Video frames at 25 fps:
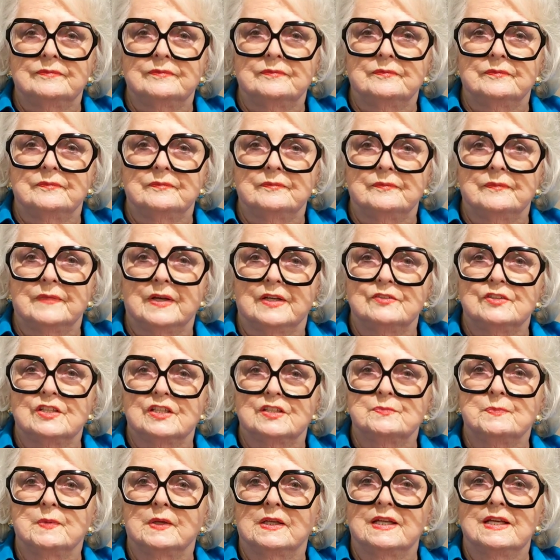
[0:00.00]
But just
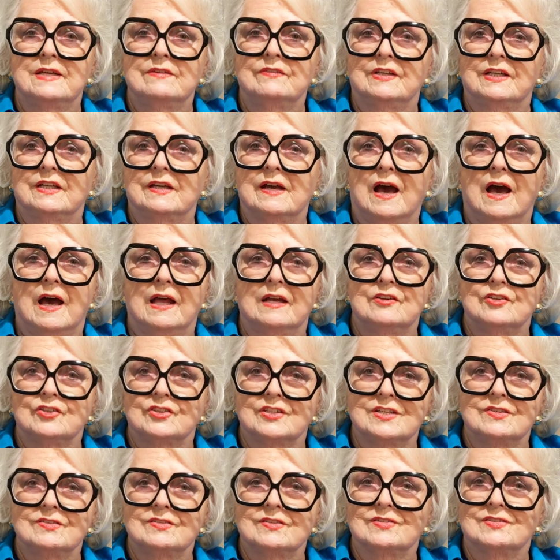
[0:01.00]
believe in God and
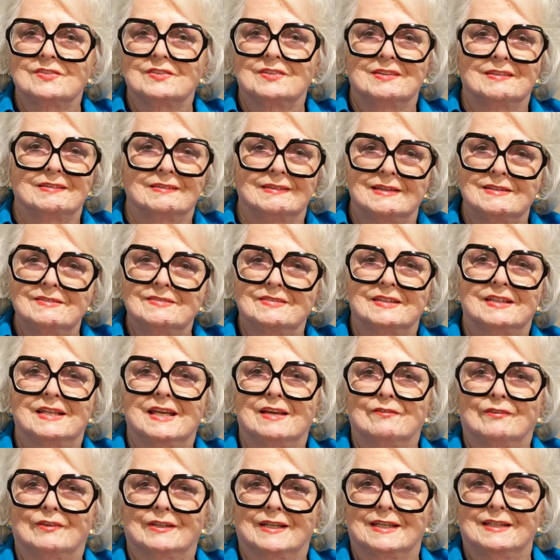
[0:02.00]
Jesus, and at least the devil
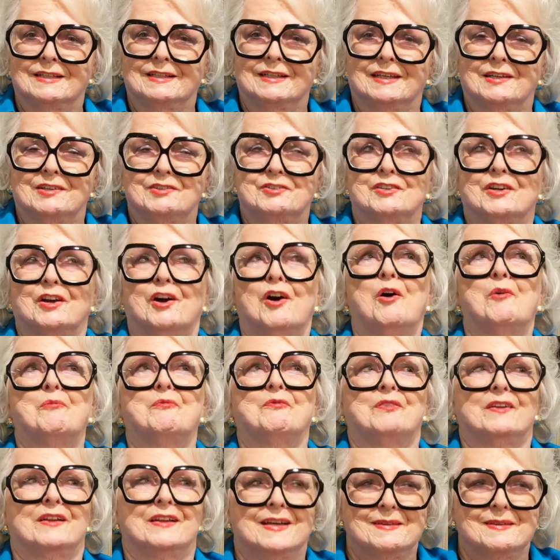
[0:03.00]
didn't get you, hopefully.